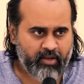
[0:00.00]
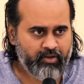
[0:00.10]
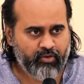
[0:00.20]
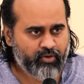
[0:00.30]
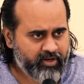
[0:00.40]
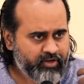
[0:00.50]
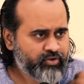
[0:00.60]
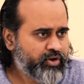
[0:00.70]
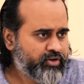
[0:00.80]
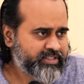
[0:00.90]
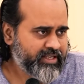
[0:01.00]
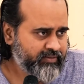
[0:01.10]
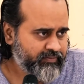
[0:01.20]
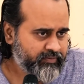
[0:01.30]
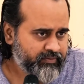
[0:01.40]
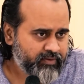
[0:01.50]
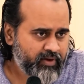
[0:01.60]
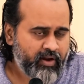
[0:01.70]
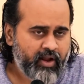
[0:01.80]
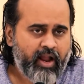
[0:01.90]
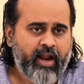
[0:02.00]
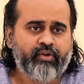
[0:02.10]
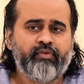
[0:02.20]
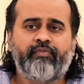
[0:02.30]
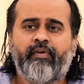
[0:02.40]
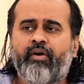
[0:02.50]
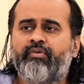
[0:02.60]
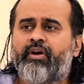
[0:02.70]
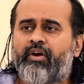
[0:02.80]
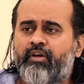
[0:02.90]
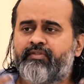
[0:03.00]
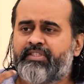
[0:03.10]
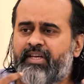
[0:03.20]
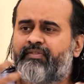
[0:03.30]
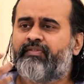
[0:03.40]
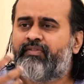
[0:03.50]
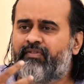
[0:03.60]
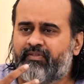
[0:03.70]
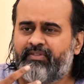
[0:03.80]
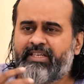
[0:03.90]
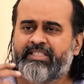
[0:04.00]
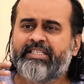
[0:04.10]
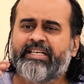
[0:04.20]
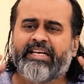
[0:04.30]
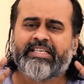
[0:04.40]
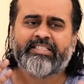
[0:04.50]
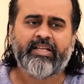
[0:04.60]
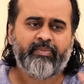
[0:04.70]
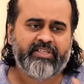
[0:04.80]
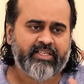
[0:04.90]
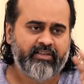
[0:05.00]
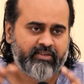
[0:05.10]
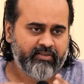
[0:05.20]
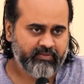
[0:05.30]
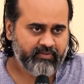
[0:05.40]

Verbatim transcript: You looked into yourself and you found a lot of stuff that is needlessly present.